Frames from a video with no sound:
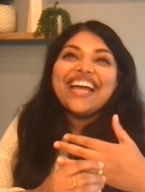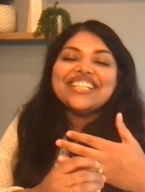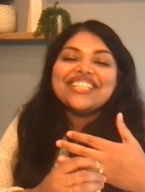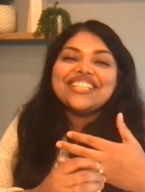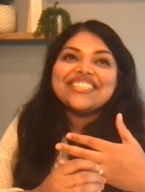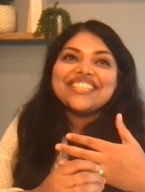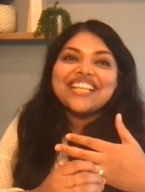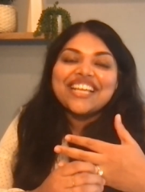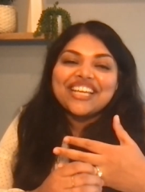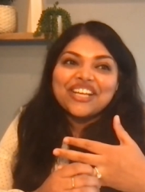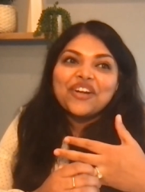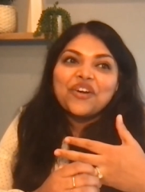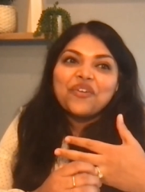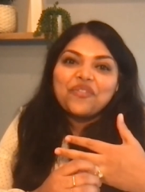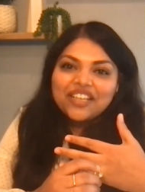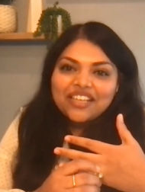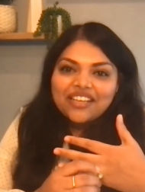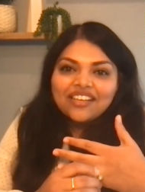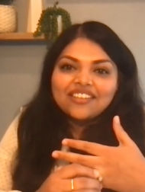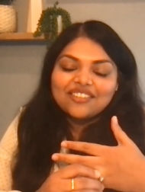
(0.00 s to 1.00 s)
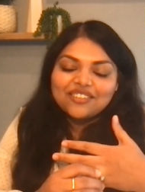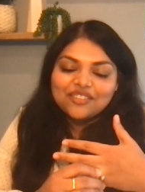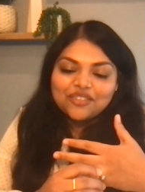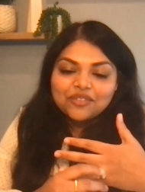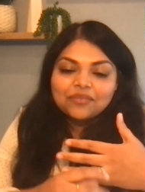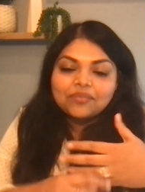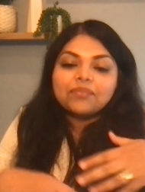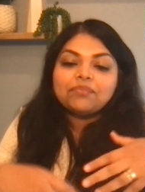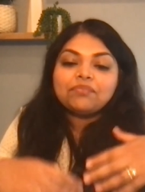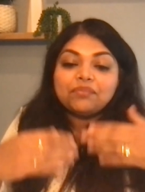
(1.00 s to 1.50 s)
She's like, you know, we need
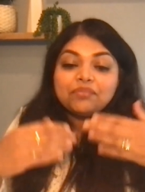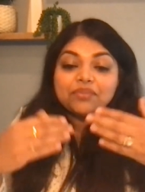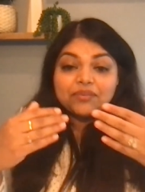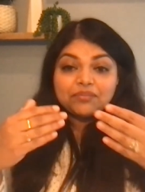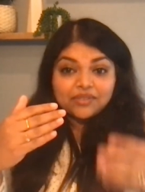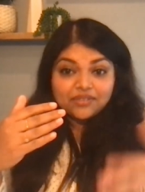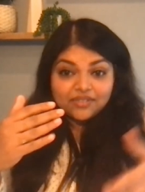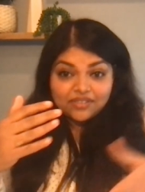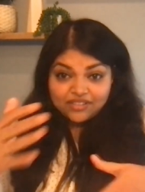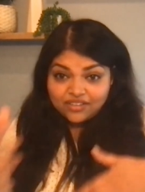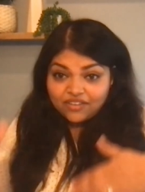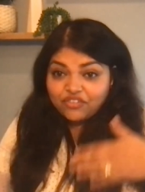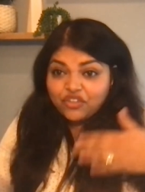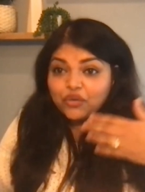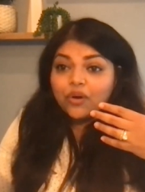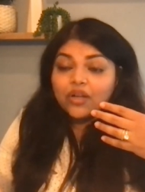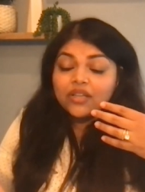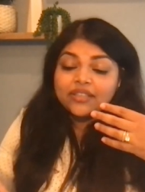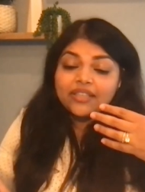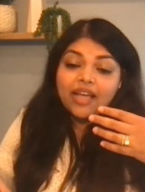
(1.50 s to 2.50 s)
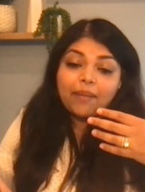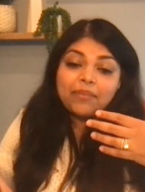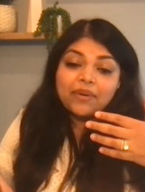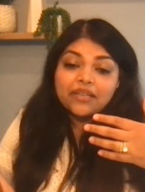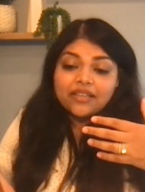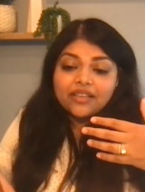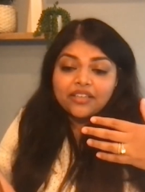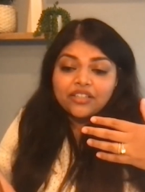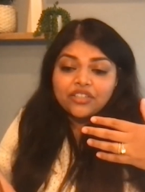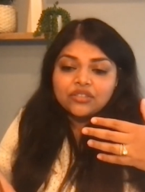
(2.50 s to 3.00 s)
to review all the
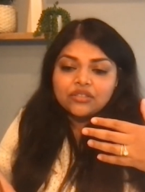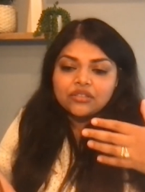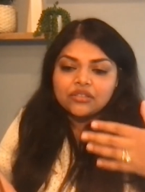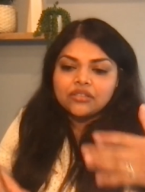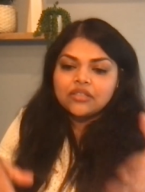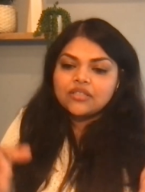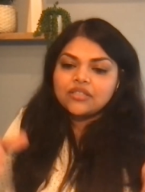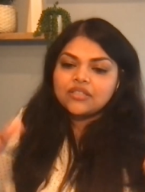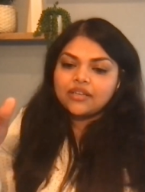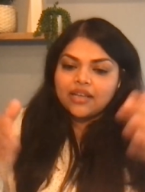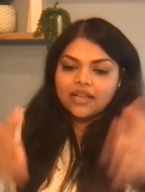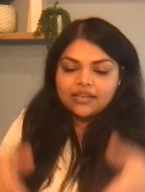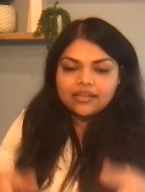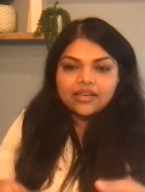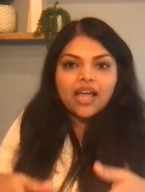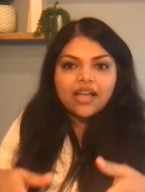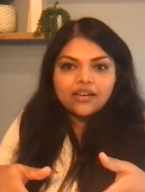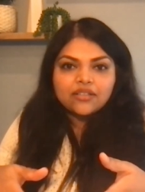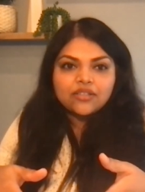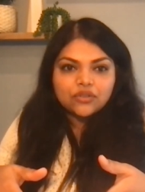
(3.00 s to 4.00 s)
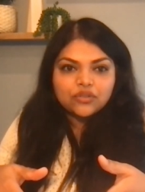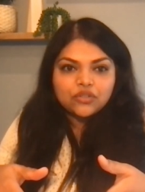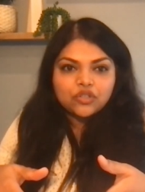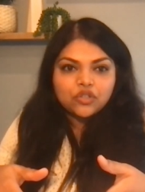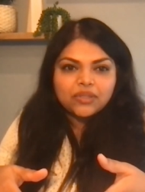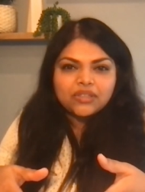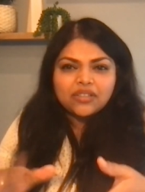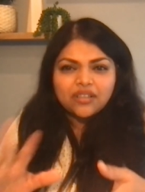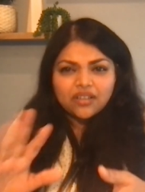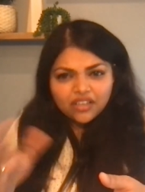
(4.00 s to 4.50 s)
applications. The deadline is
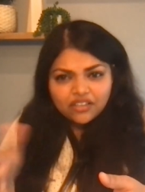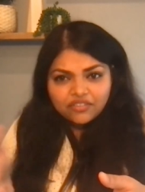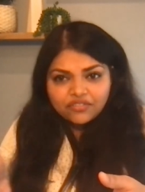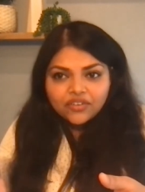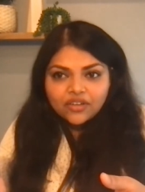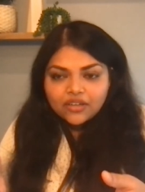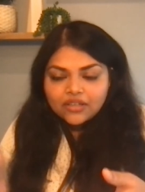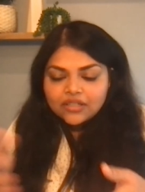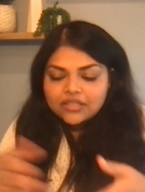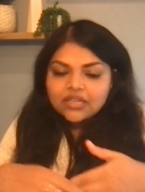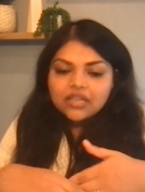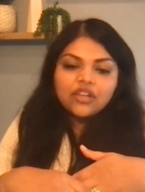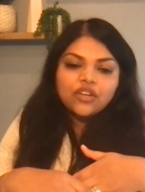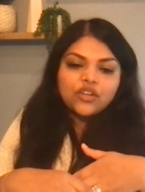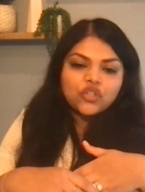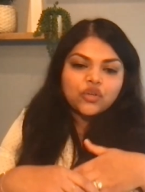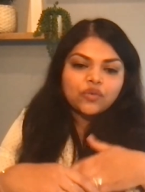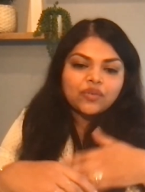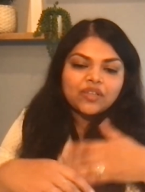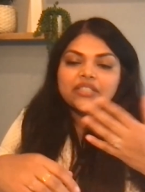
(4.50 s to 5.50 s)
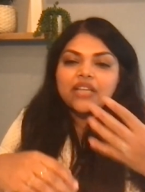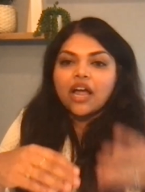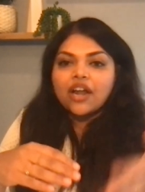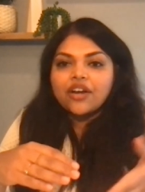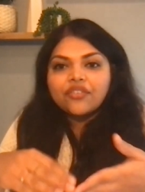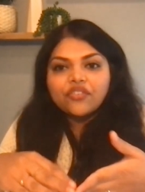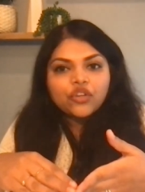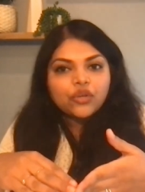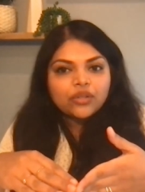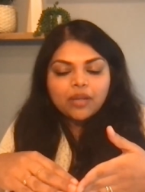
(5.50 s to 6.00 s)
October 31st. So we
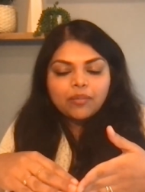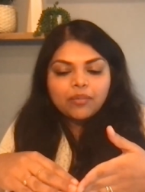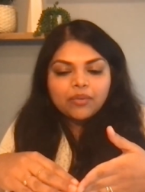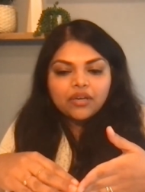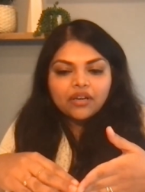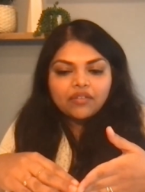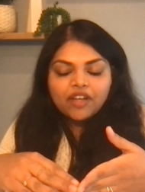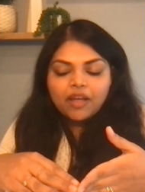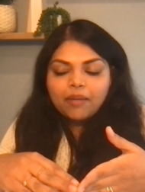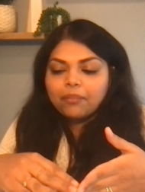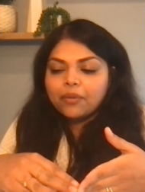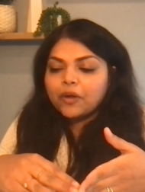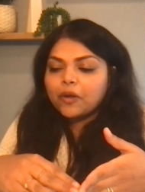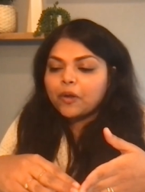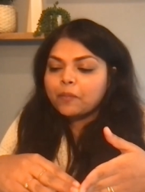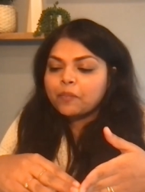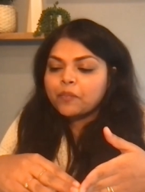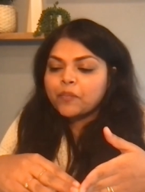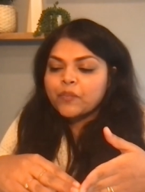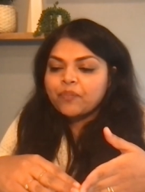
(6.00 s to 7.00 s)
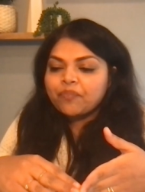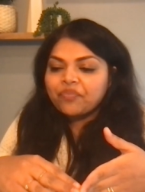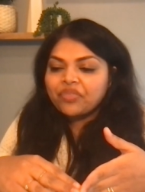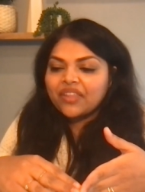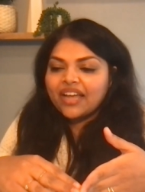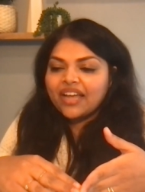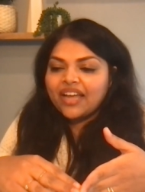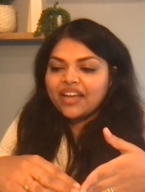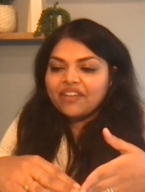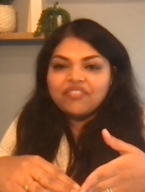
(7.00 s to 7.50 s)
start reviewing them in November.
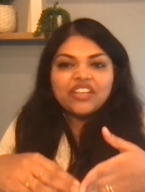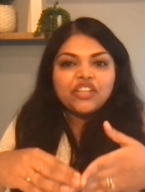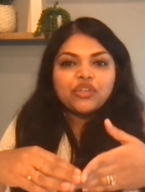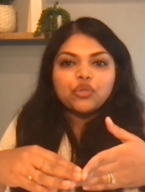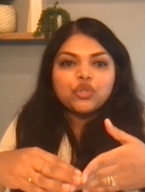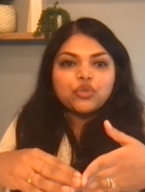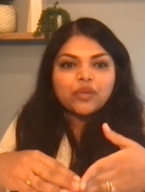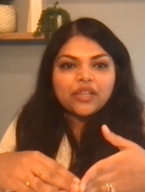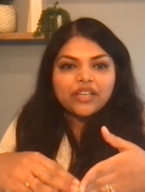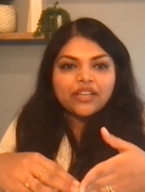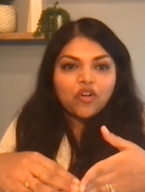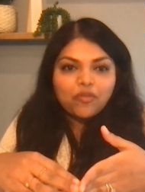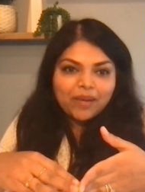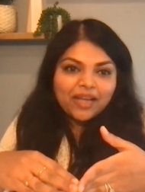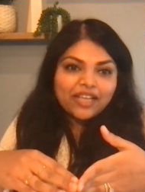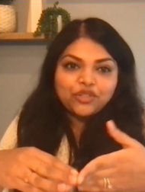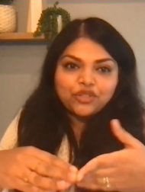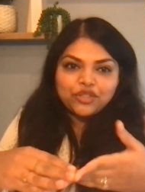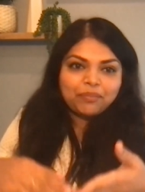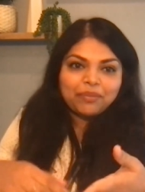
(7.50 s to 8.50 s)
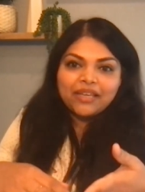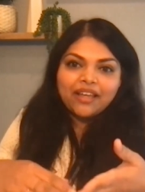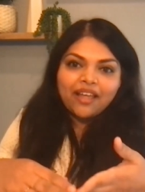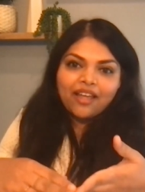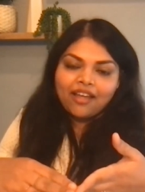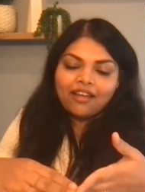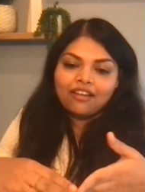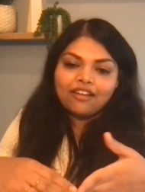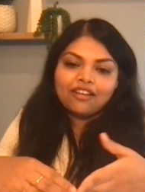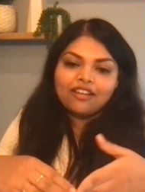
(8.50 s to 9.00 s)
And we usually go by
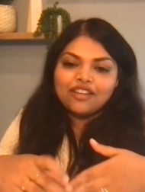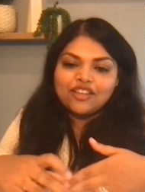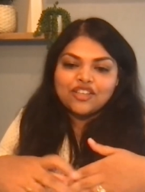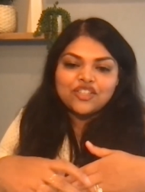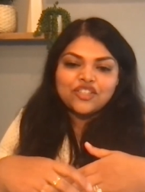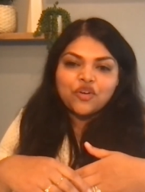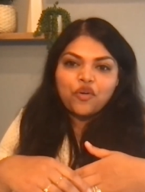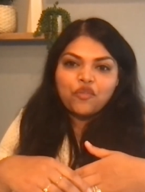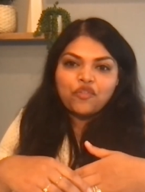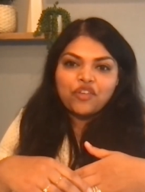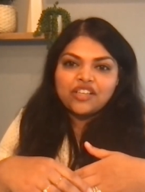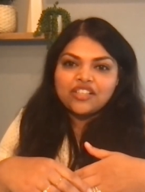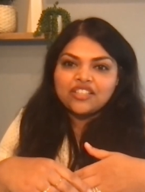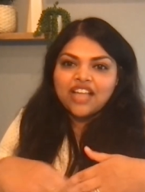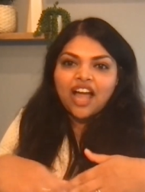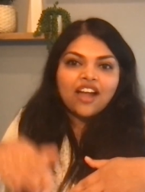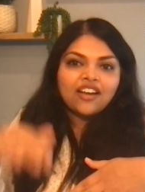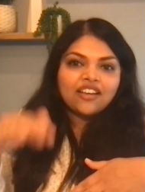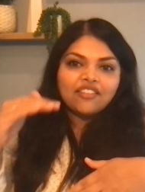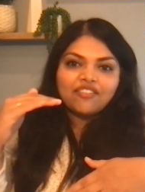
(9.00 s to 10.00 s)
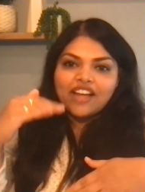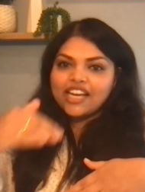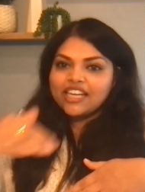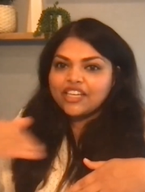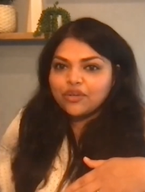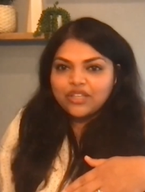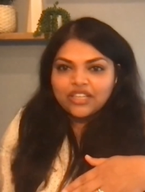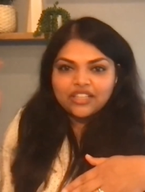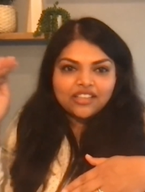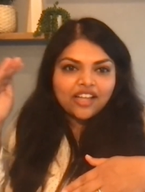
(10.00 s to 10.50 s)
GPA. So we start
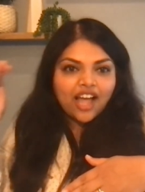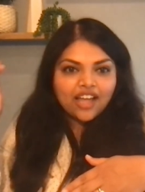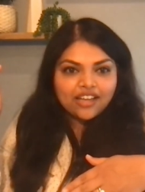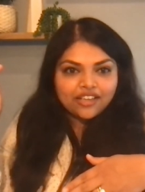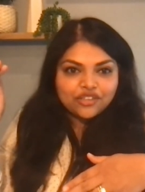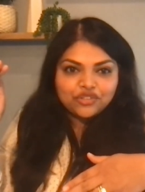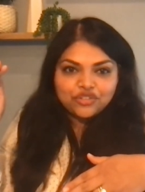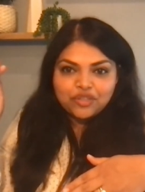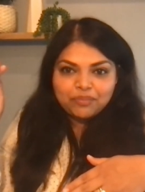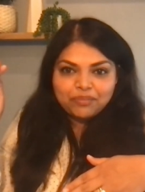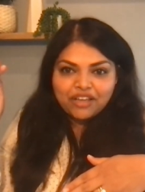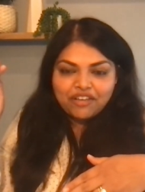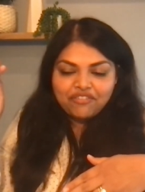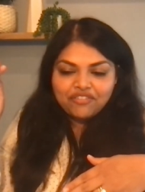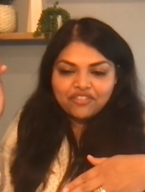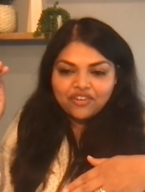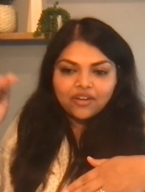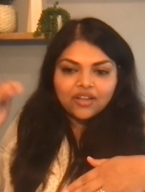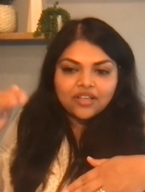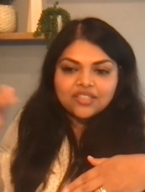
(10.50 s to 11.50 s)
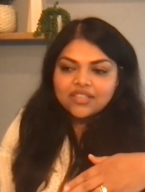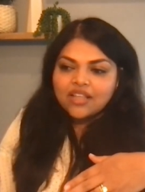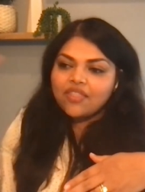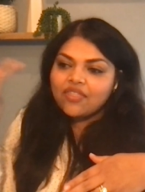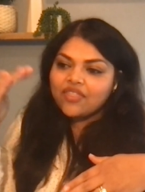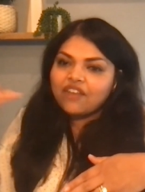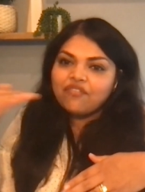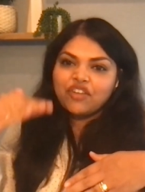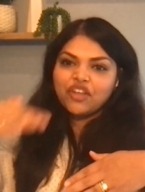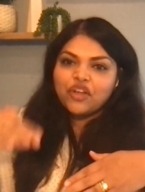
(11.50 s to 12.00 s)
evaluating the highest GPA first,
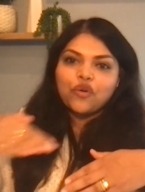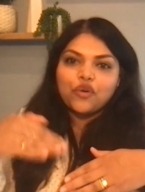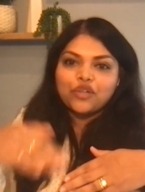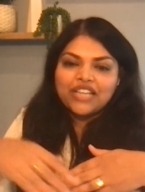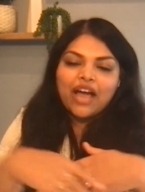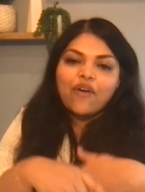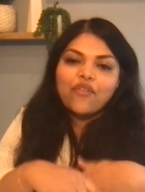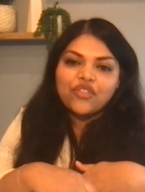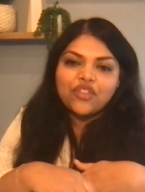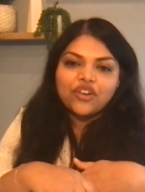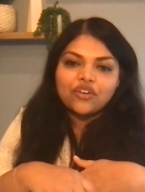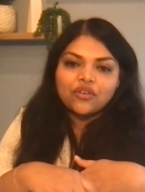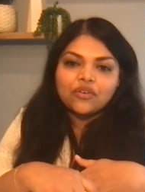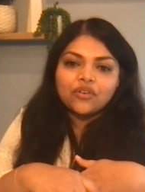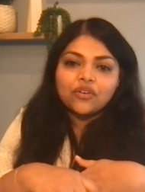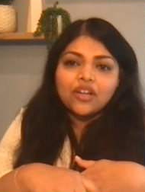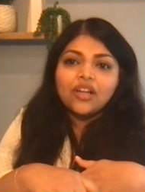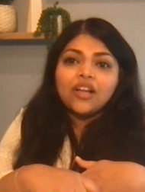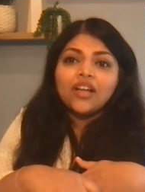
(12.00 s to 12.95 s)
and then we go down the row.